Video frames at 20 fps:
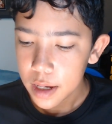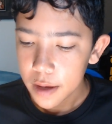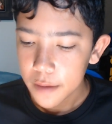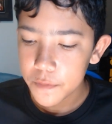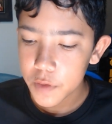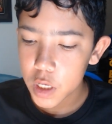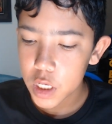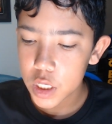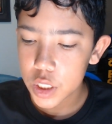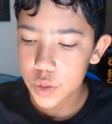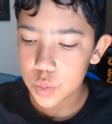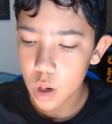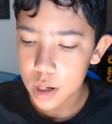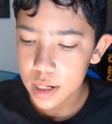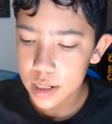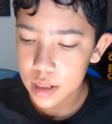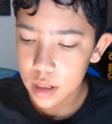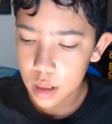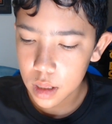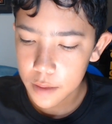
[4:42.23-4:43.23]
First
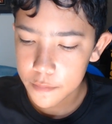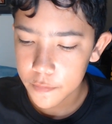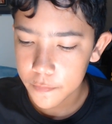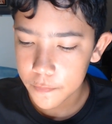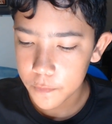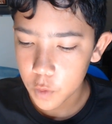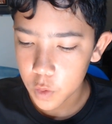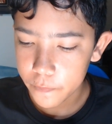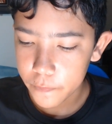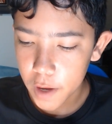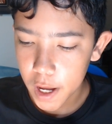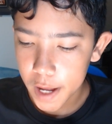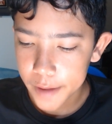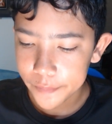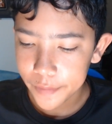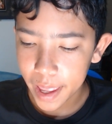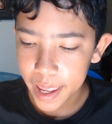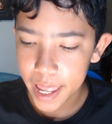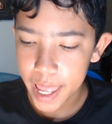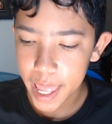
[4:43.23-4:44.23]
one at 11:45
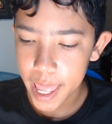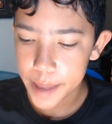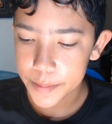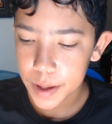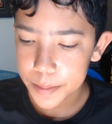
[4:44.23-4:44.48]
a.m.